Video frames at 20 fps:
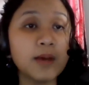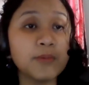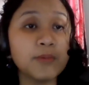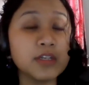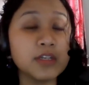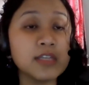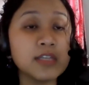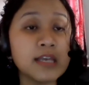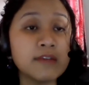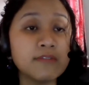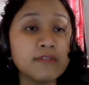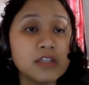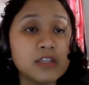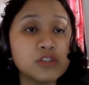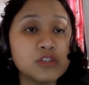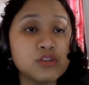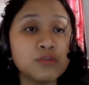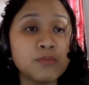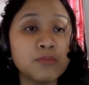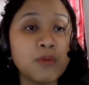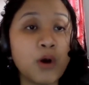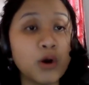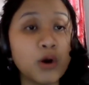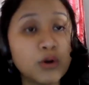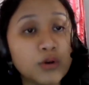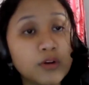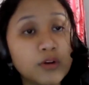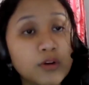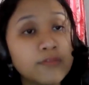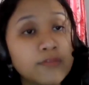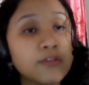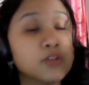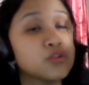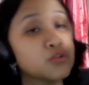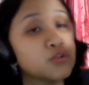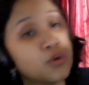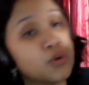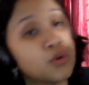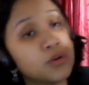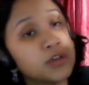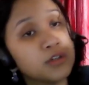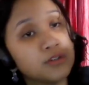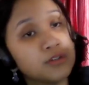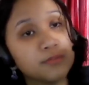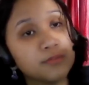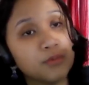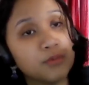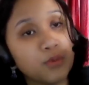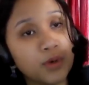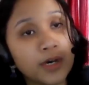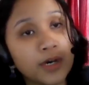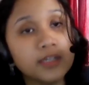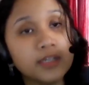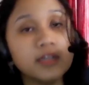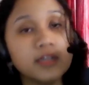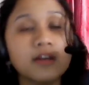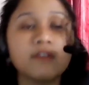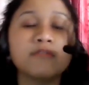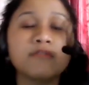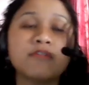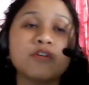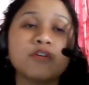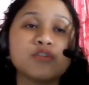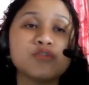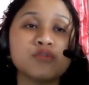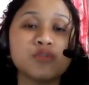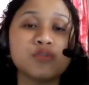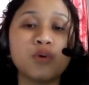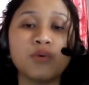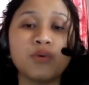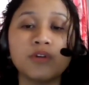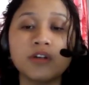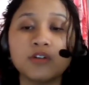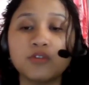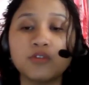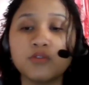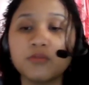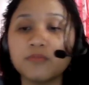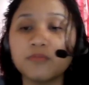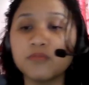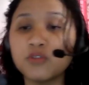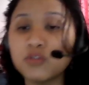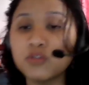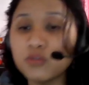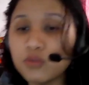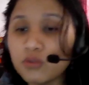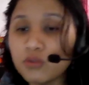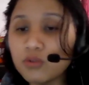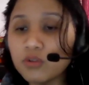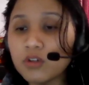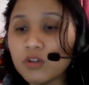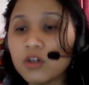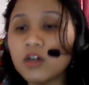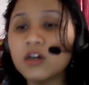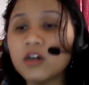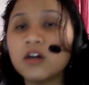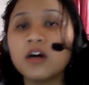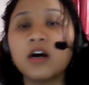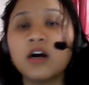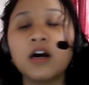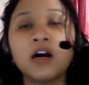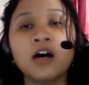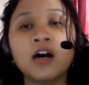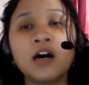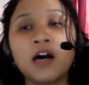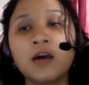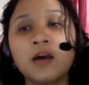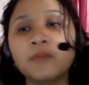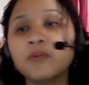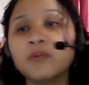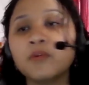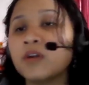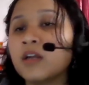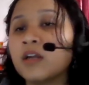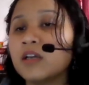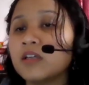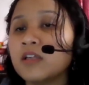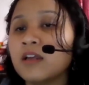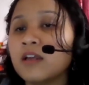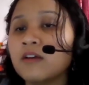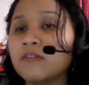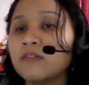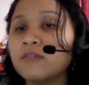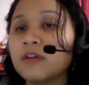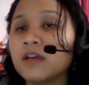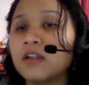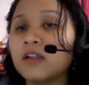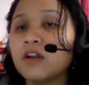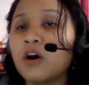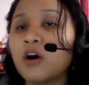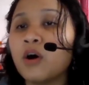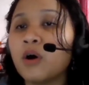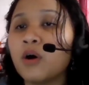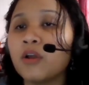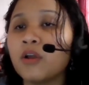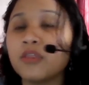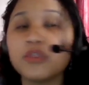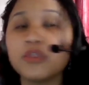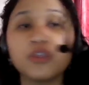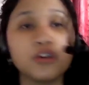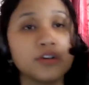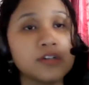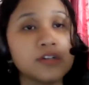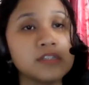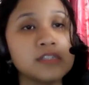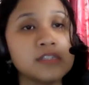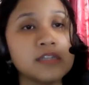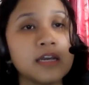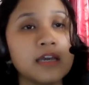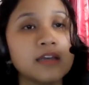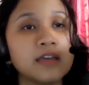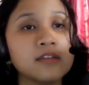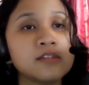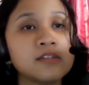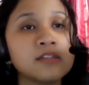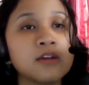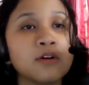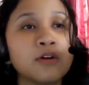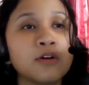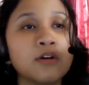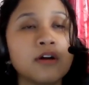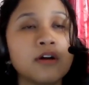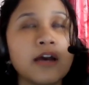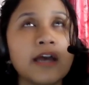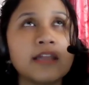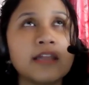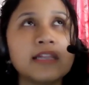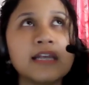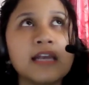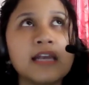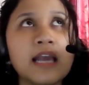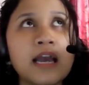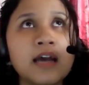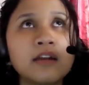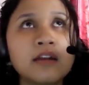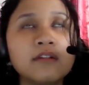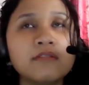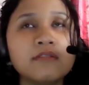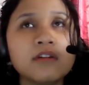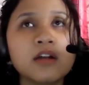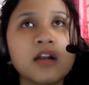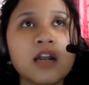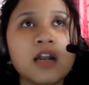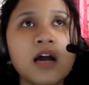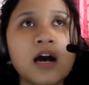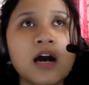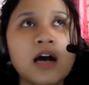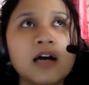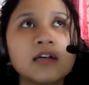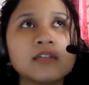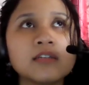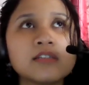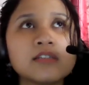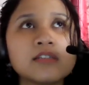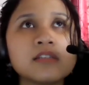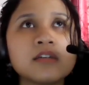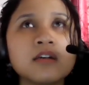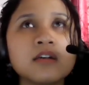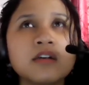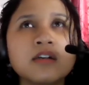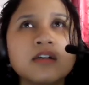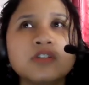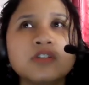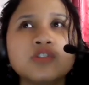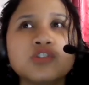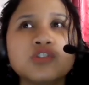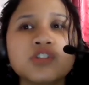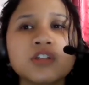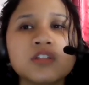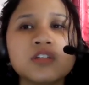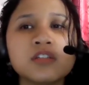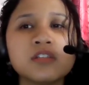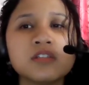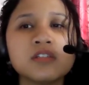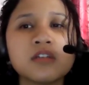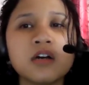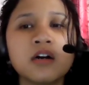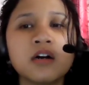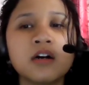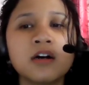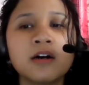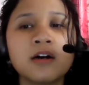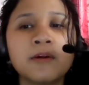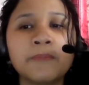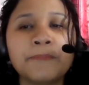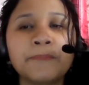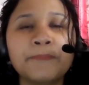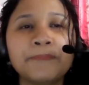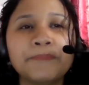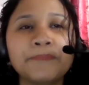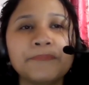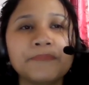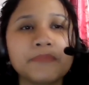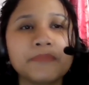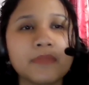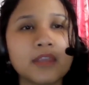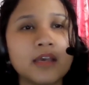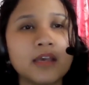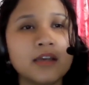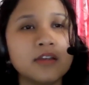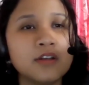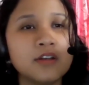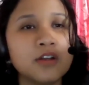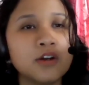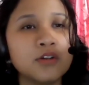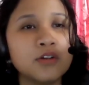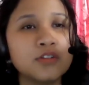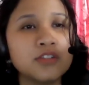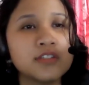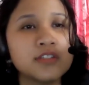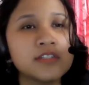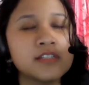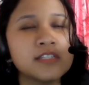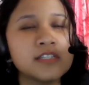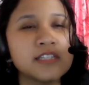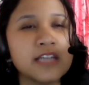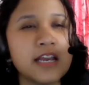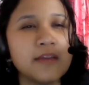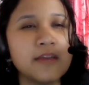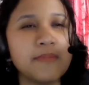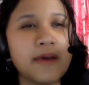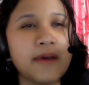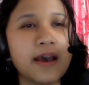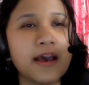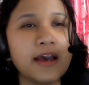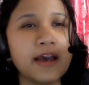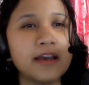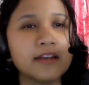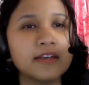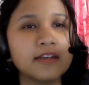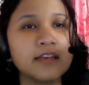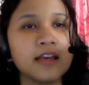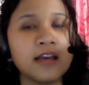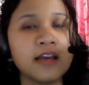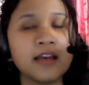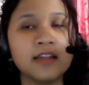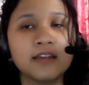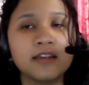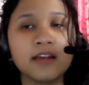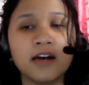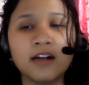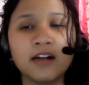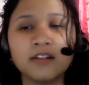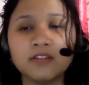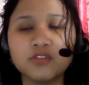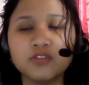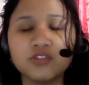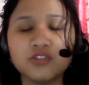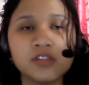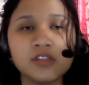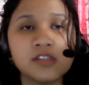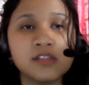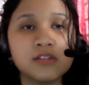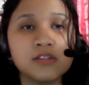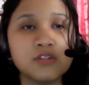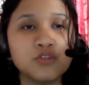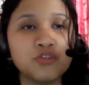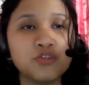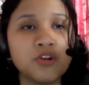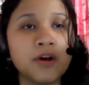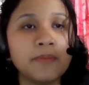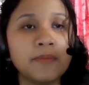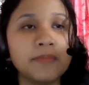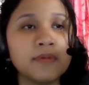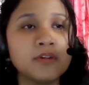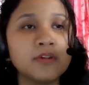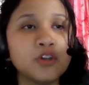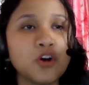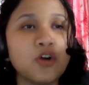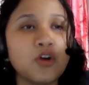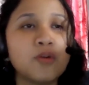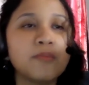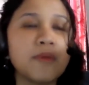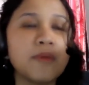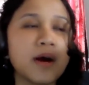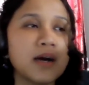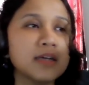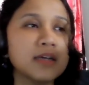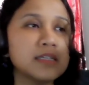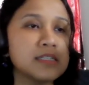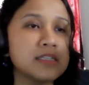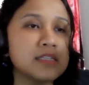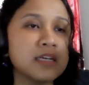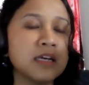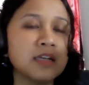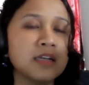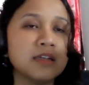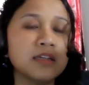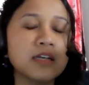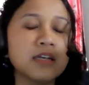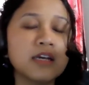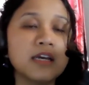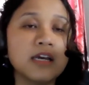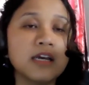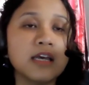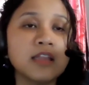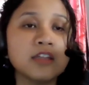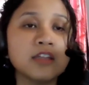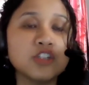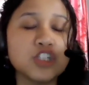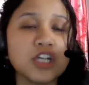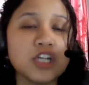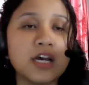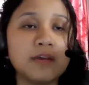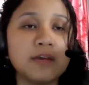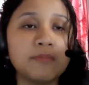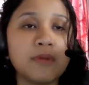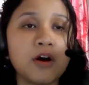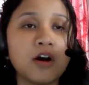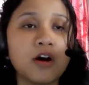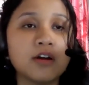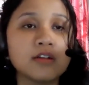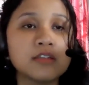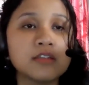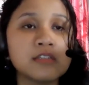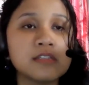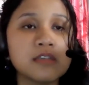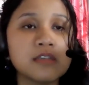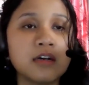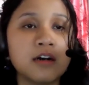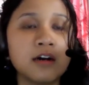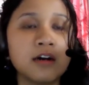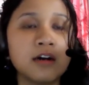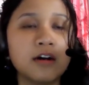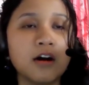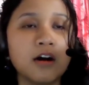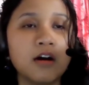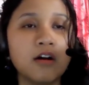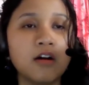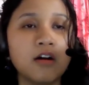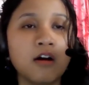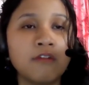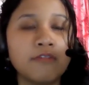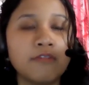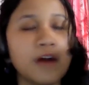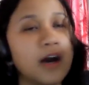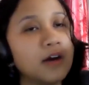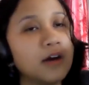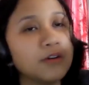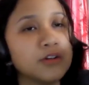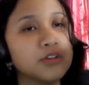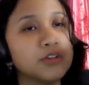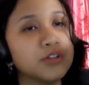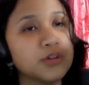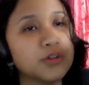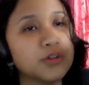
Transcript: I'm going to give it tomorrow for tutorial group one and for tutorial group two, uh, I'm going to give it on Thursday. So at the end of the class, just um, you know just stay back and I'll just drop your marks in in the chat box uh, of how you're